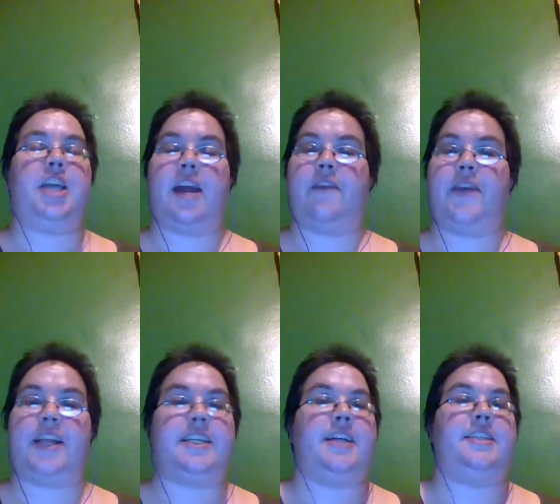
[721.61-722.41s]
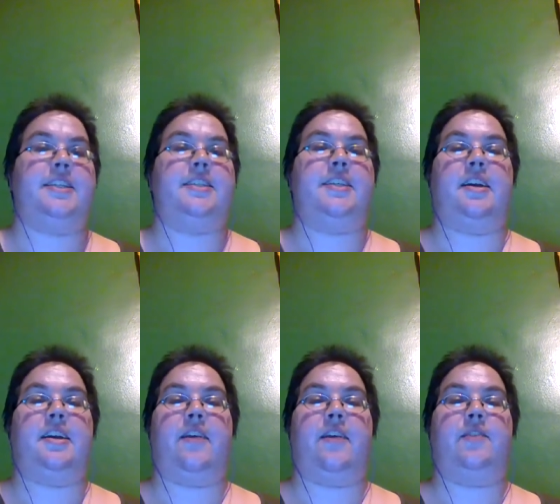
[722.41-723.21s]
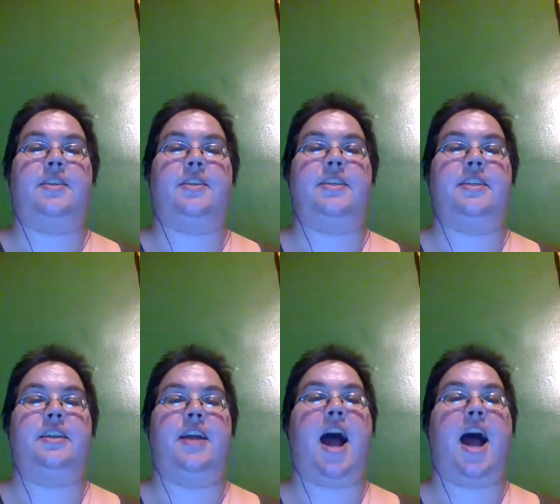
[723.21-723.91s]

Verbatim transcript: had a fantastic second half of the season.